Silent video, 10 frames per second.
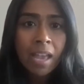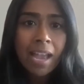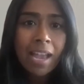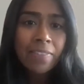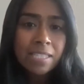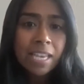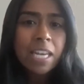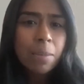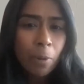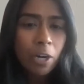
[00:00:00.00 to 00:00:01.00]
And the
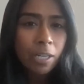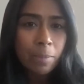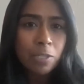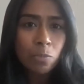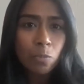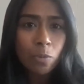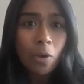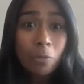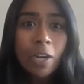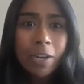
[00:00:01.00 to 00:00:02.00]
exciting part, let me just,
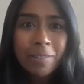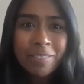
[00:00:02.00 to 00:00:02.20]
sorry.